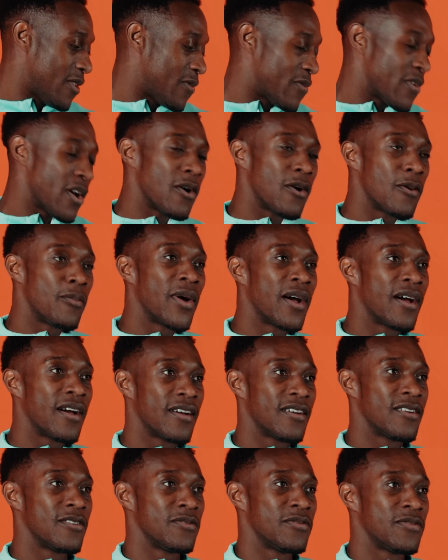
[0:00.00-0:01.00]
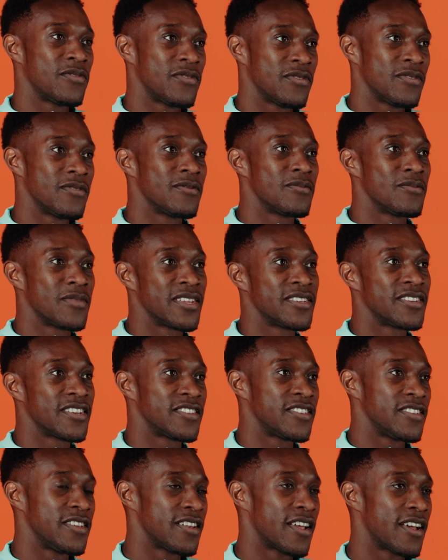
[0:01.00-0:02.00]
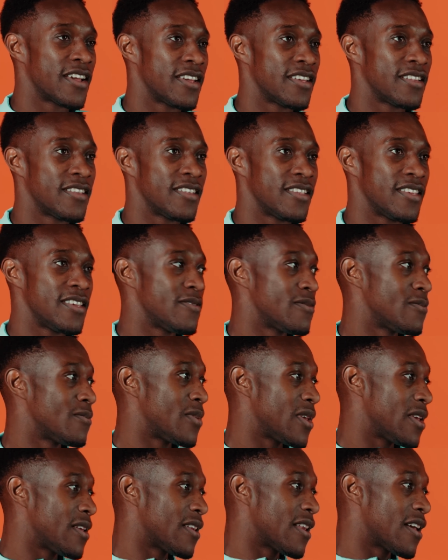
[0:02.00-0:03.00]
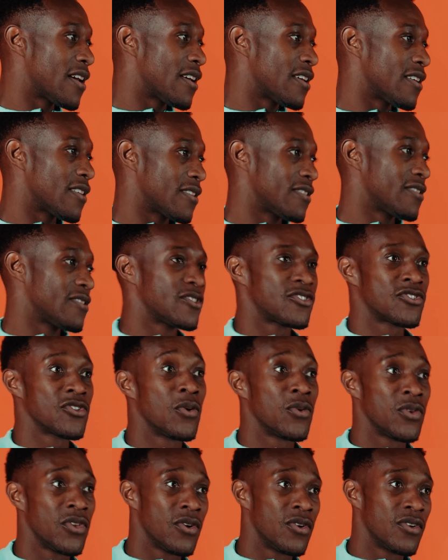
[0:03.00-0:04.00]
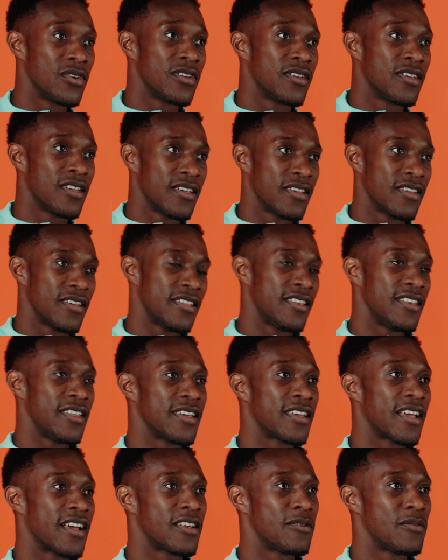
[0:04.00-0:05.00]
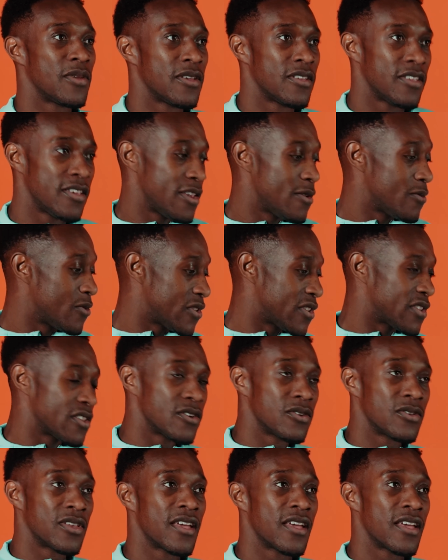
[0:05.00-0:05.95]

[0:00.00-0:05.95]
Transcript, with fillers: you felt a part of Manchester United, even being like so young in the academy. He was still